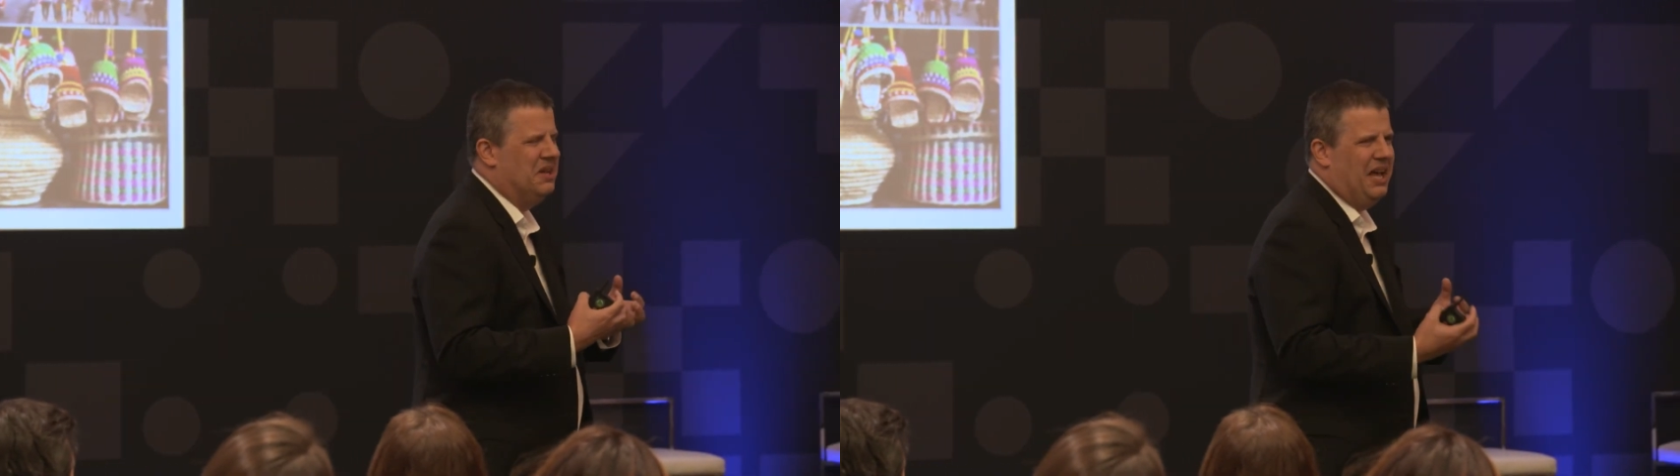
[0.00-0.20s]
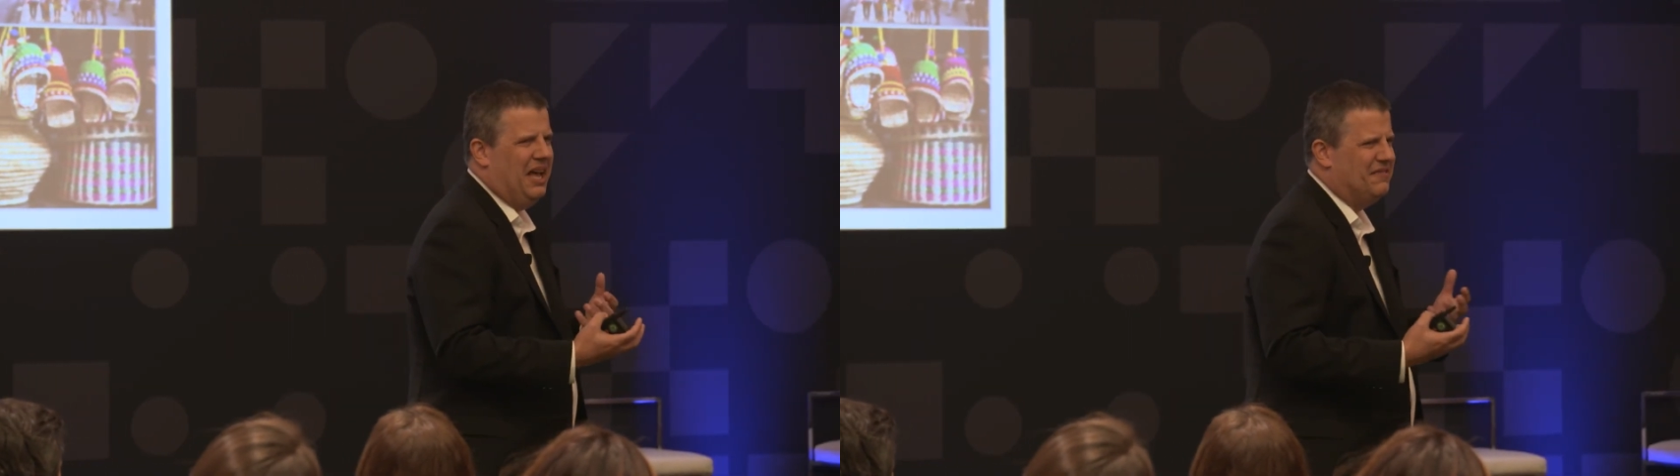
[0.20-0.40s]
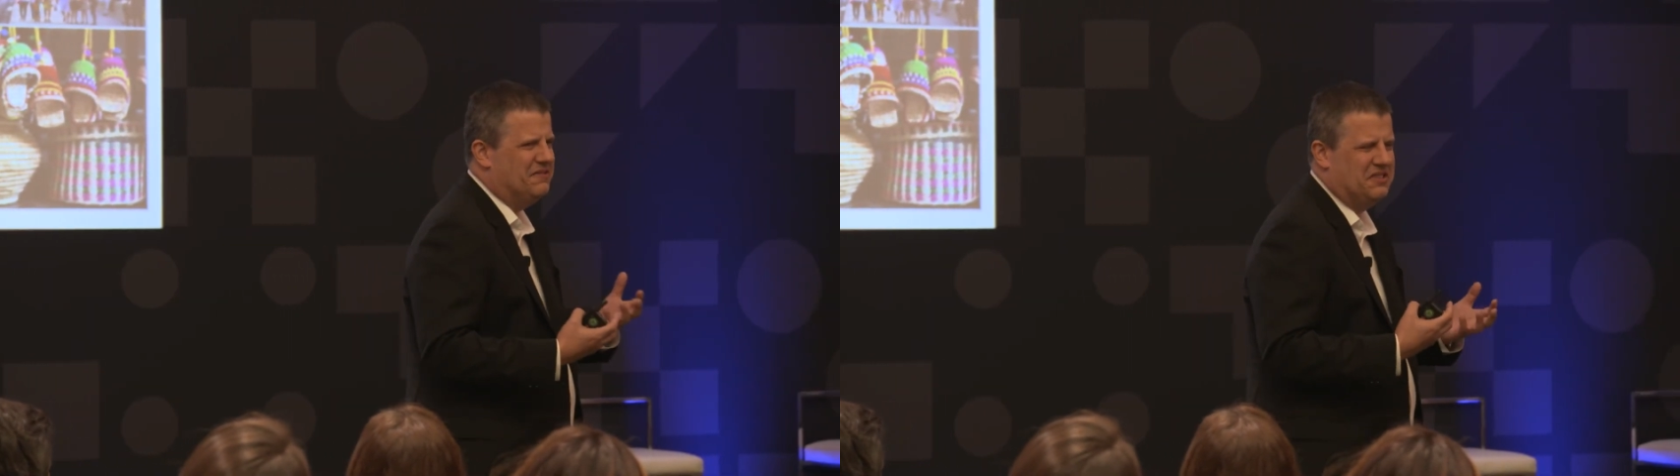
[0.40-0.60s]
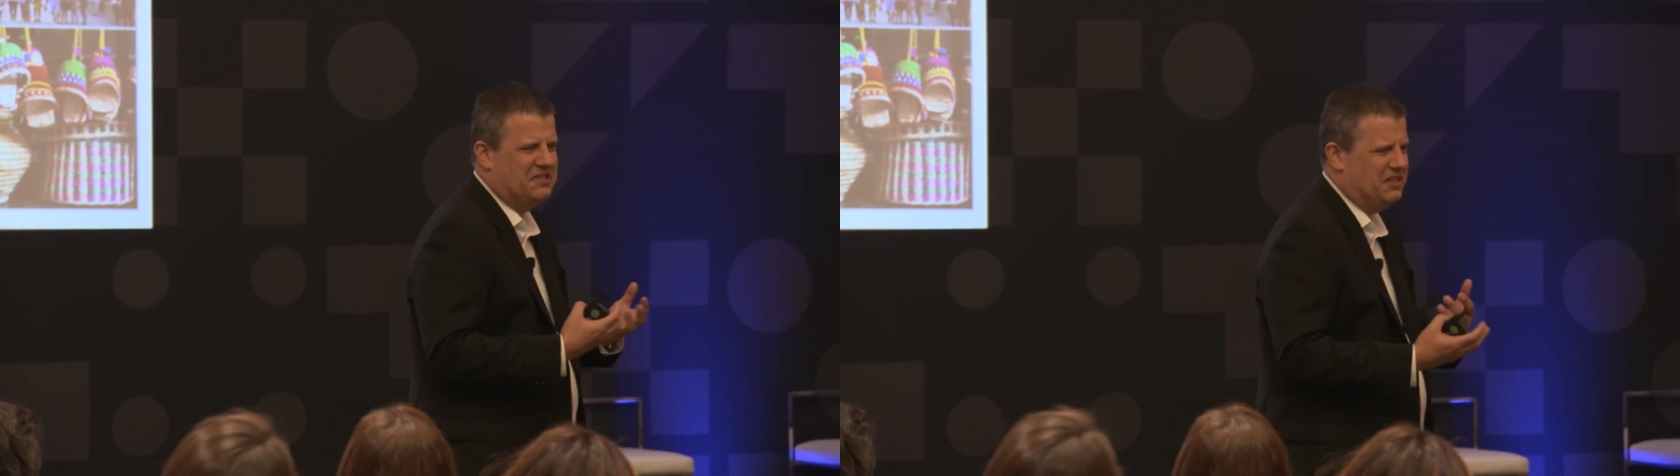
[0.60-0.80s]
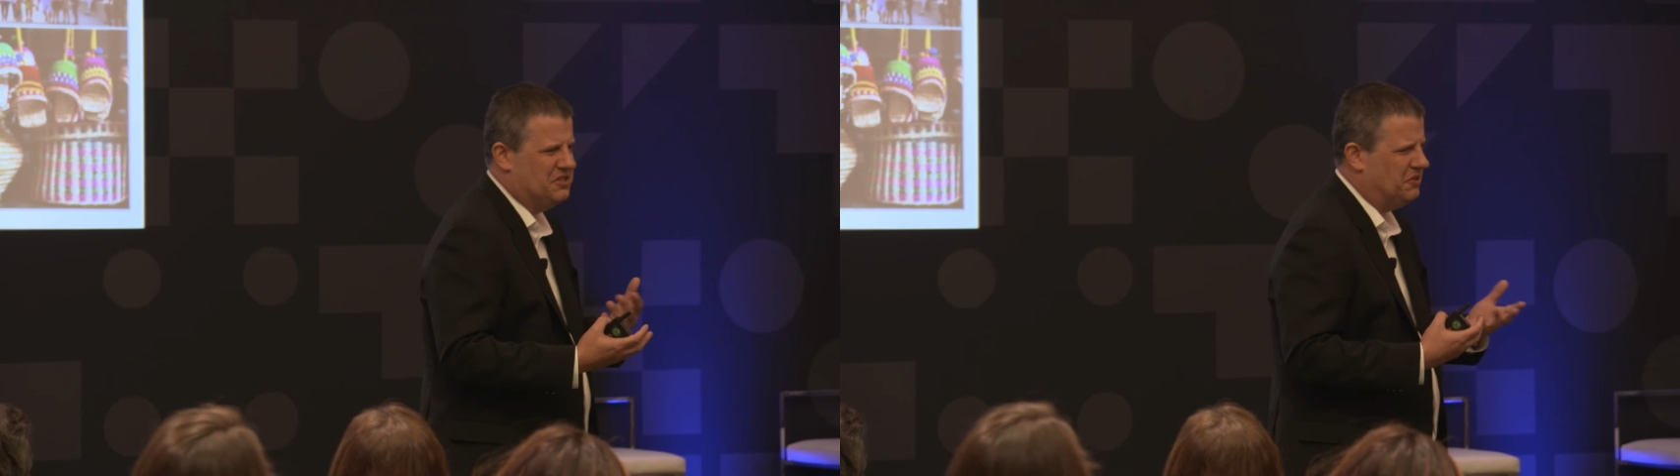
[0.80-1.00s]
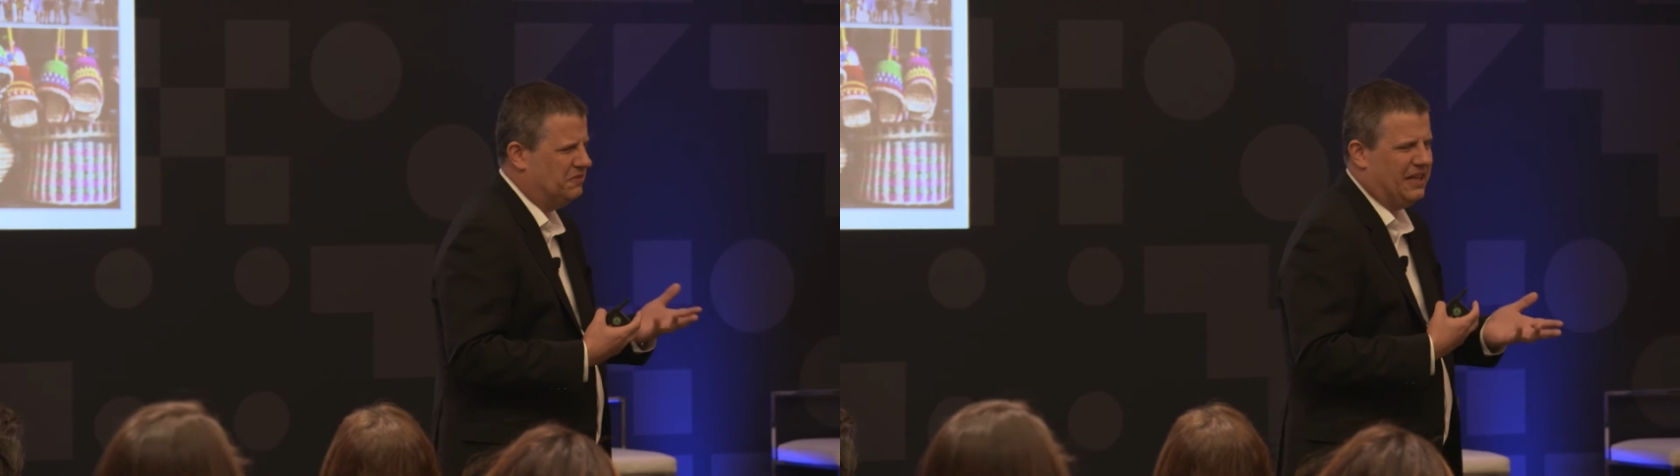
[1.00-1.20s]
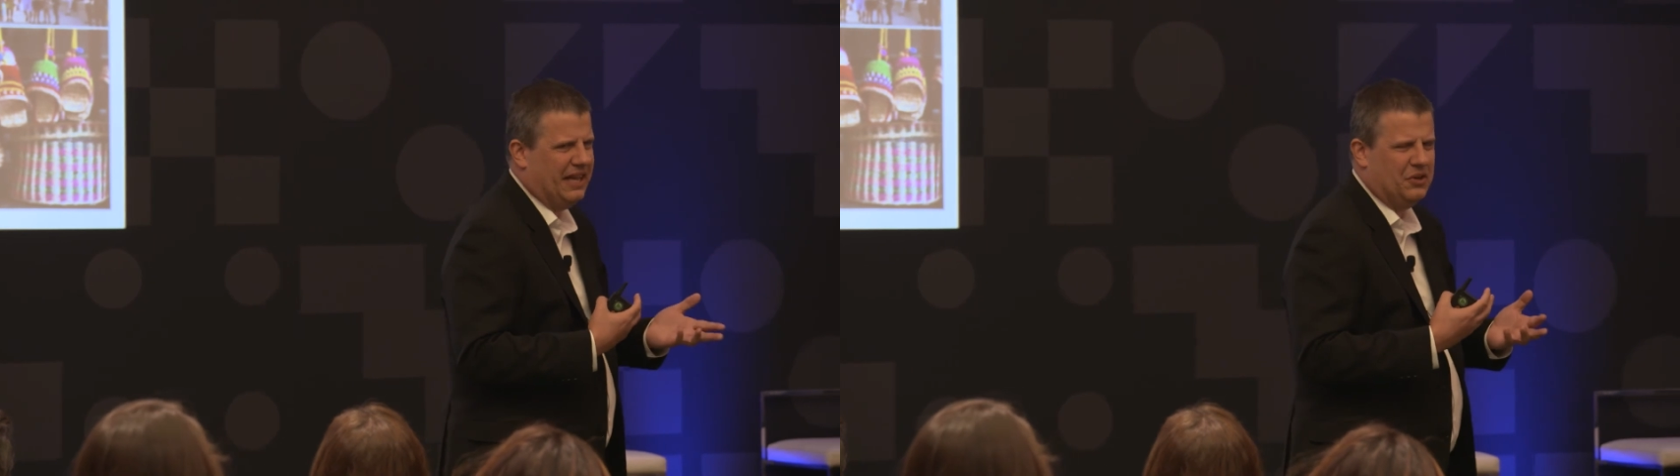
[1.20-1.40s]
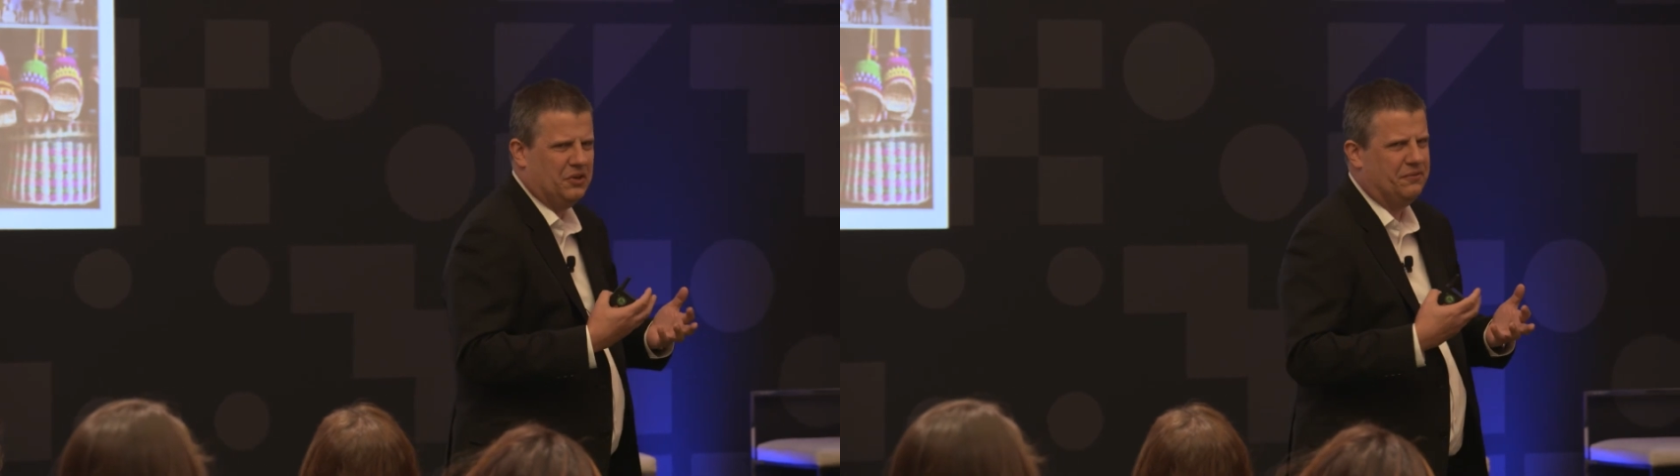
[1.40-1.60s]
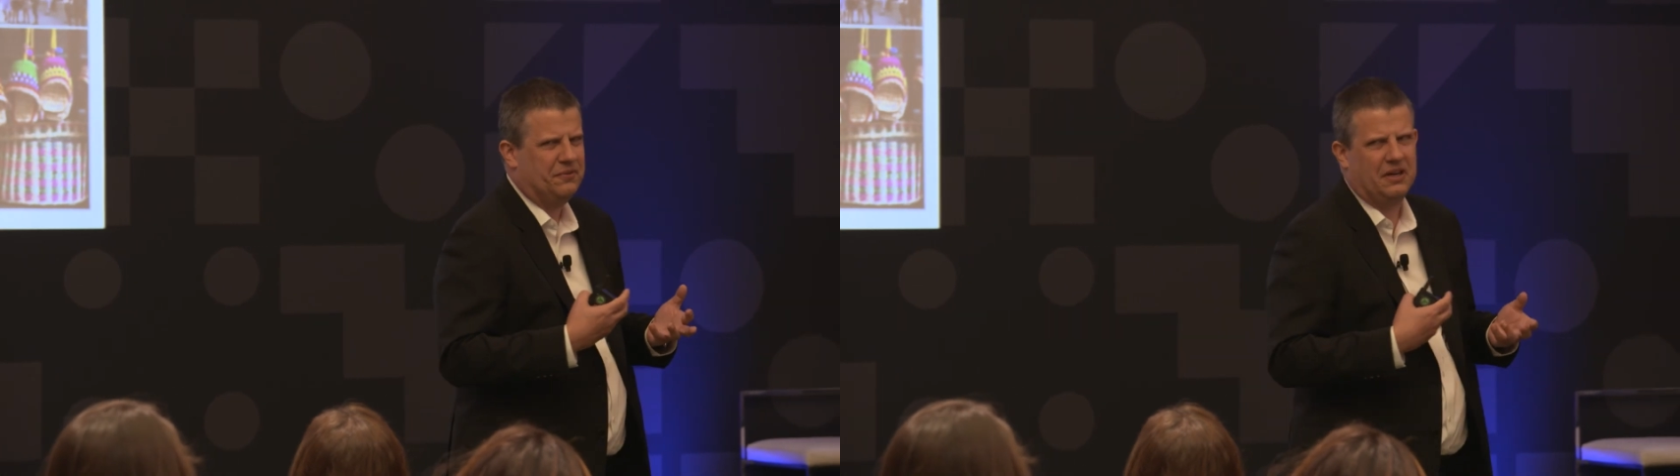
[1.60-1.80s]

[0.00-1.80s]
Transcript: has the sense of lack of